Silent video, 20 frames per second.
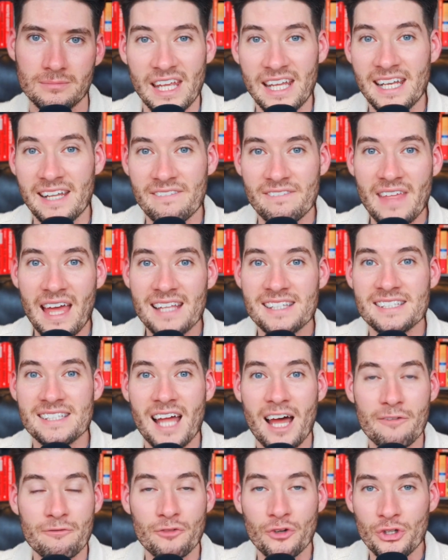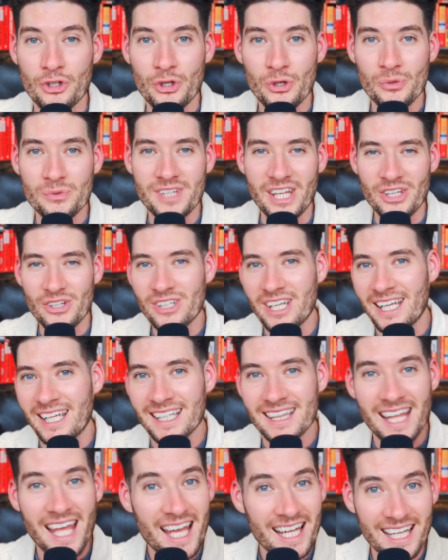And if that's not for you, then you could
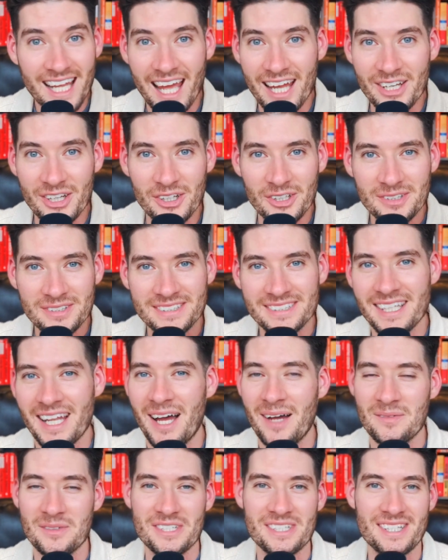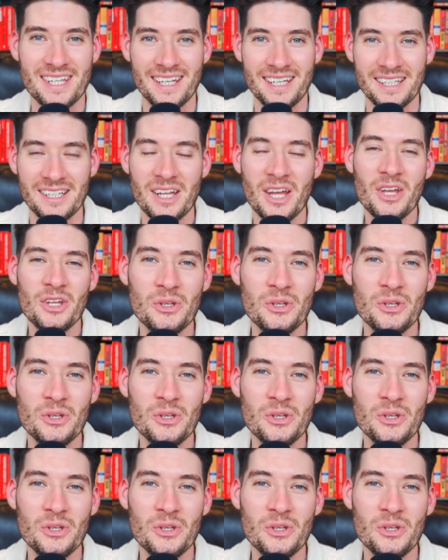get the heck out of here. No, I'm just kidding.